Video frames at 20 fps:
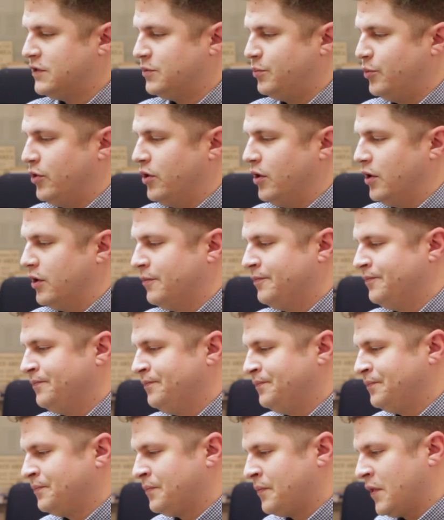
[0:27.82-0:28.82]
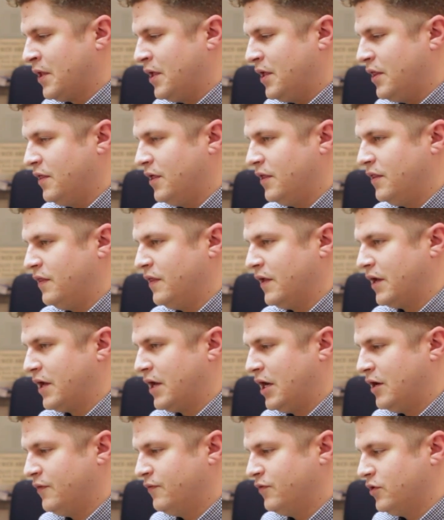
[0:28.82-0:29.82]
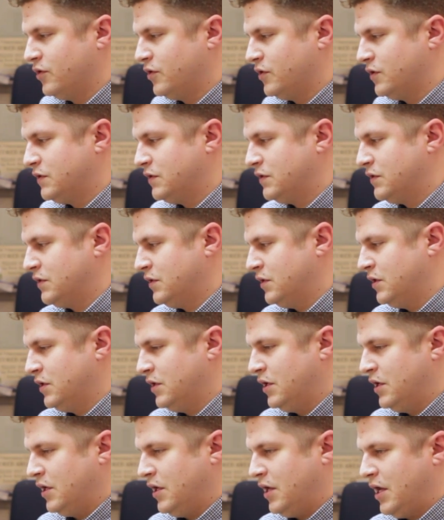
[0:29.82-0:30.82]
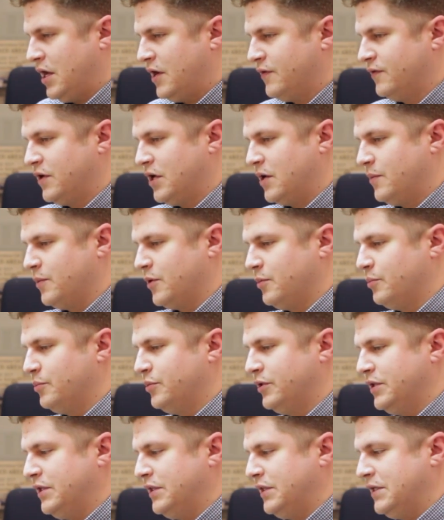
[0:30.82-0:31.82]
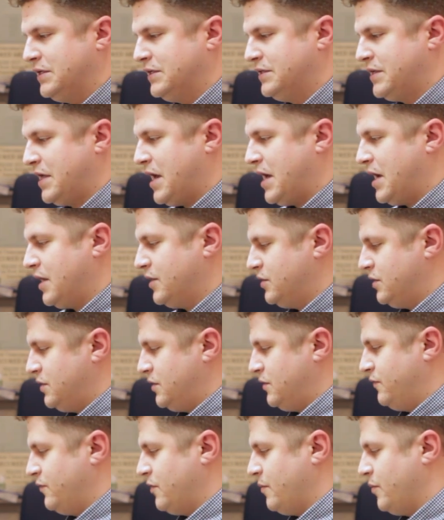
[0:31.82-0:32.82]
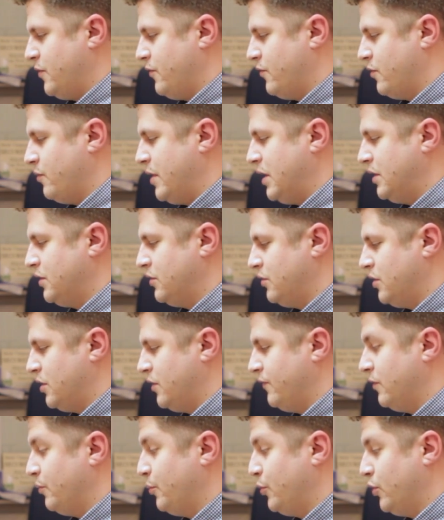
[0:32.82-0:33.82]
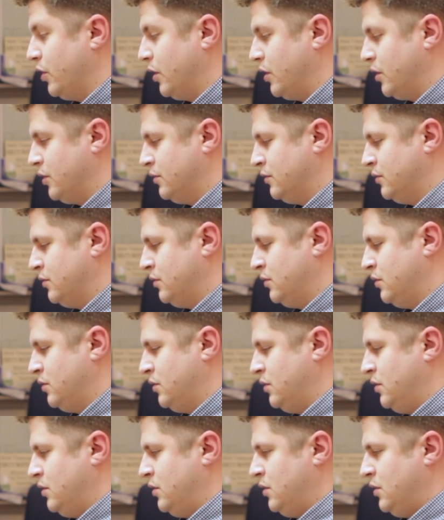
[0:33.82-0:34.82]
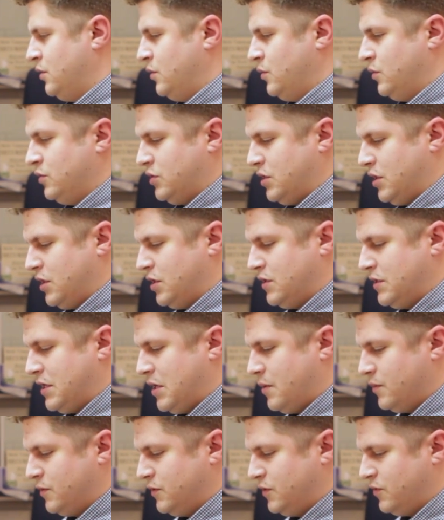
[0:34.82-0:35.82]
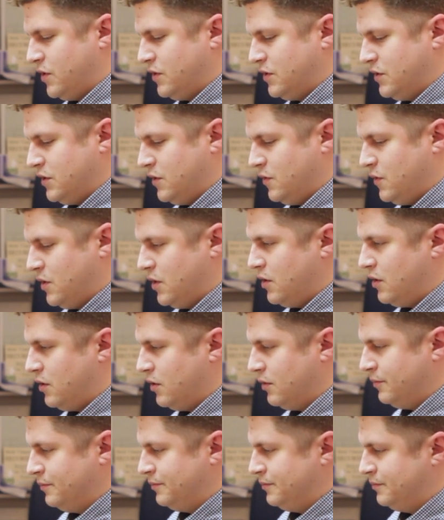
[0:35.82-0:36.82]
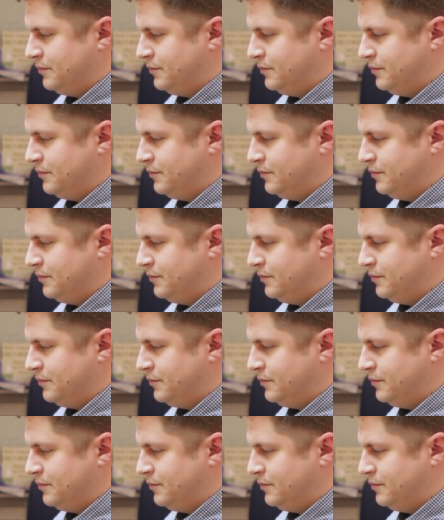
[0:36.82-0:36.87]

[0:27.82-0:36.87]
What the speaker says: this book, that the covers have come completely detached from the remainder of the book, which I can demonstrate to you here.